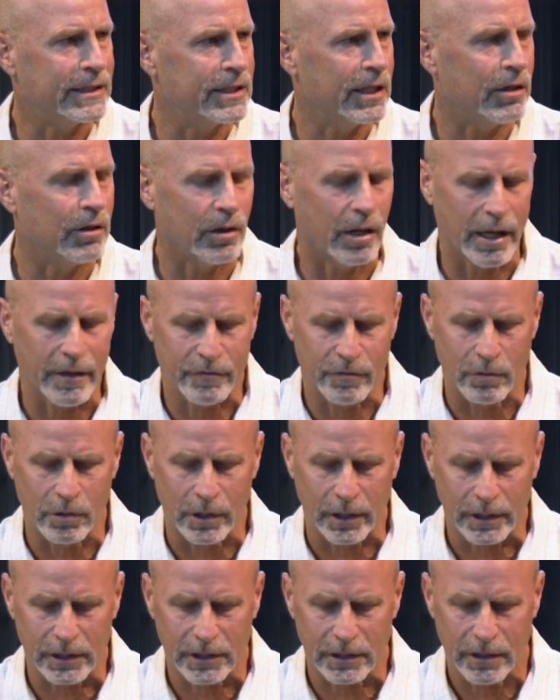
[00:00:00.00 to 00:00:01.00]
That's how life
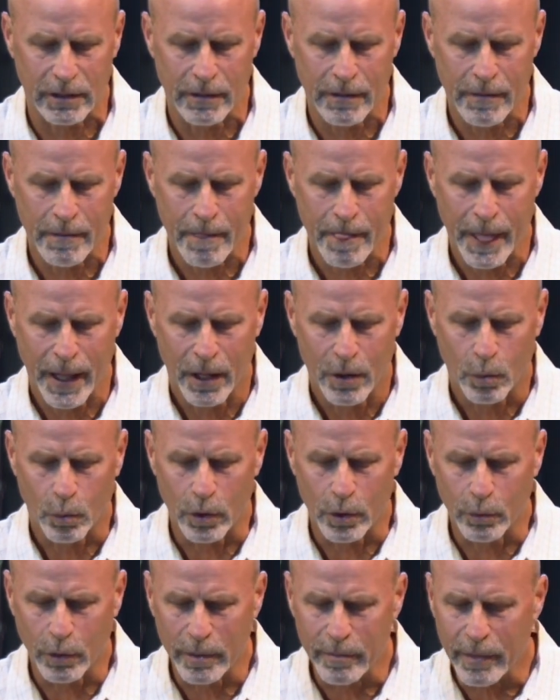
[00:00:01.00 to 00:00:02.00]
works.
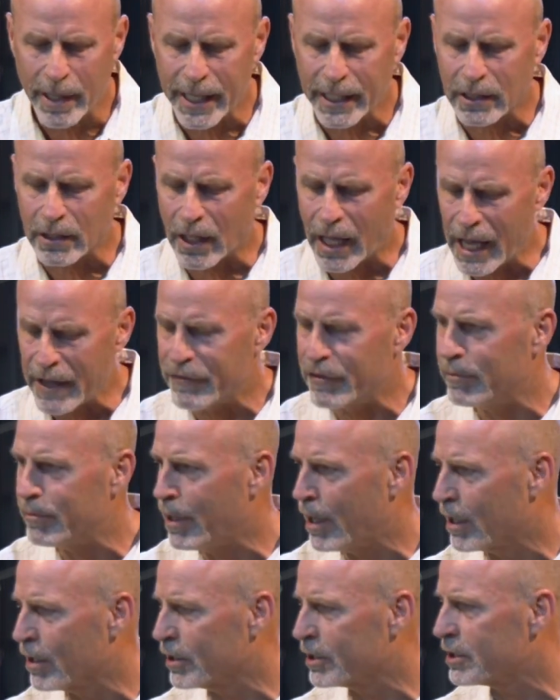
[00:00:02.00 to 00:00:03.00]
When we make life
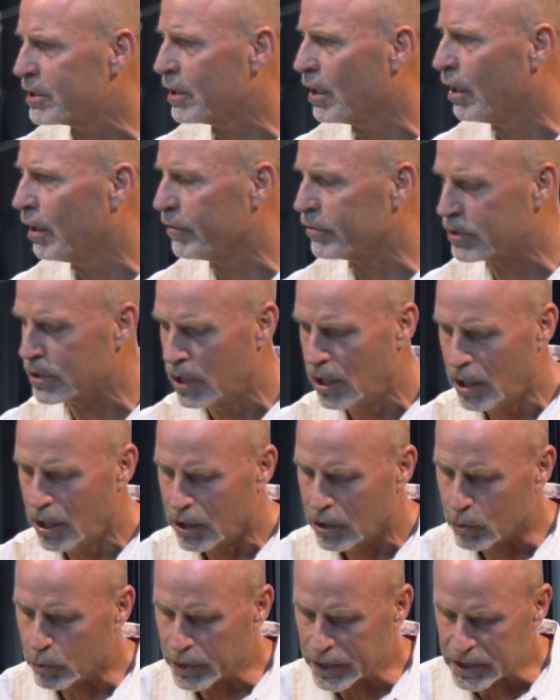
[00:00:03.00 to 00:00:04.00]
about ourselves,
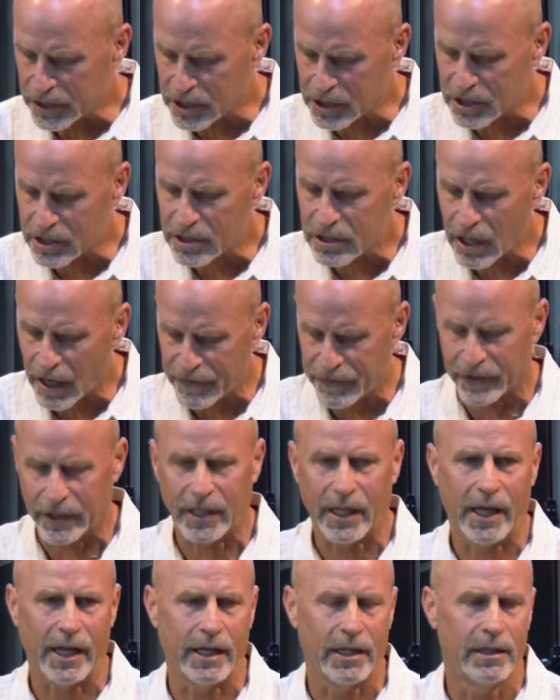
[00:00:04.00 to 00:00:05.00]
we
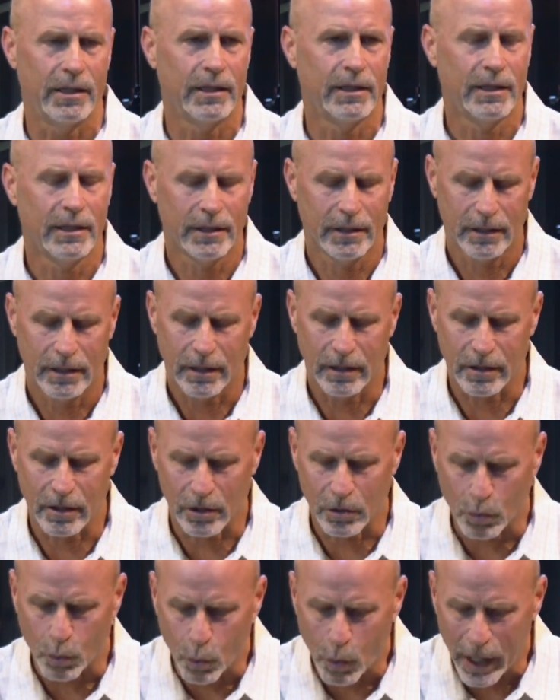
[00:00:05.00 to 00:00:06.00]
suffocate
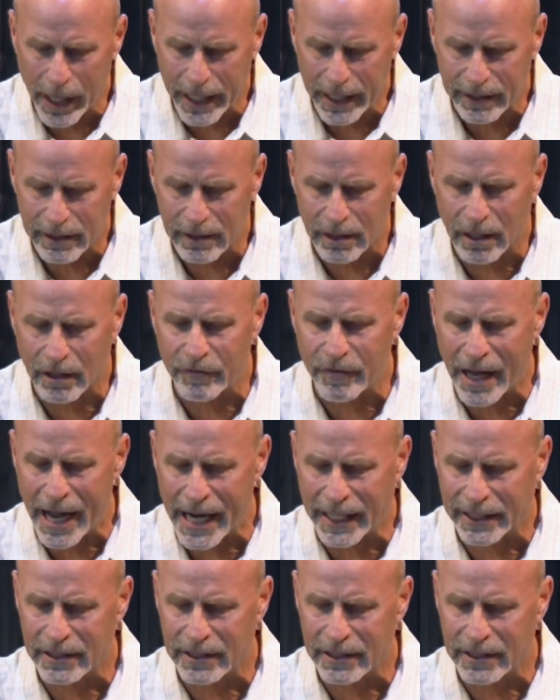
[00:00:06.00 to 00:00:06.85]
under the weight of